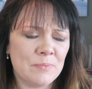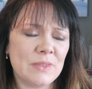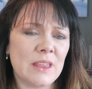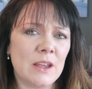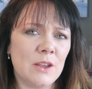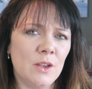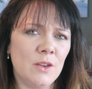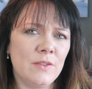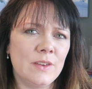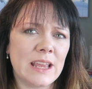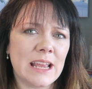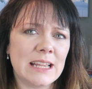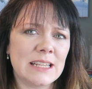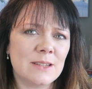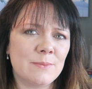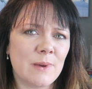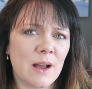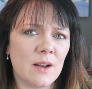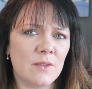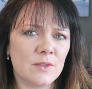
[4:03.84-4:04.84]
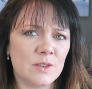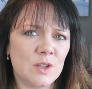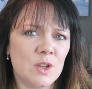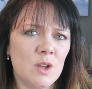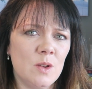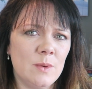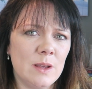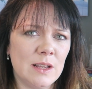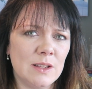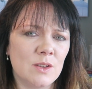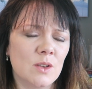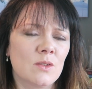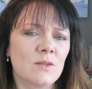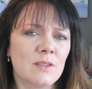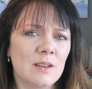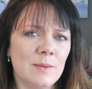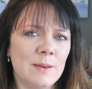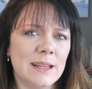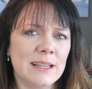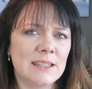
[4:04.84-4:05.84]
that you forget about for two weeks or
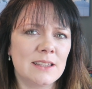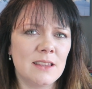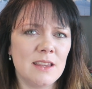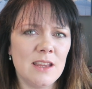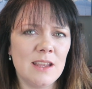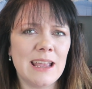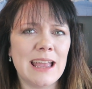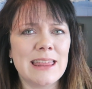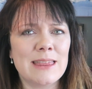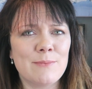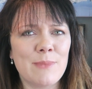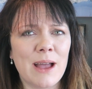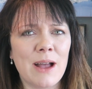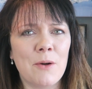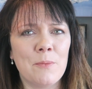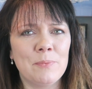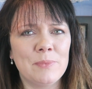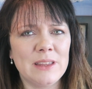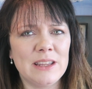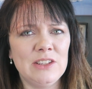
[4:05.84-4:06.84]
three weeks and then you get them out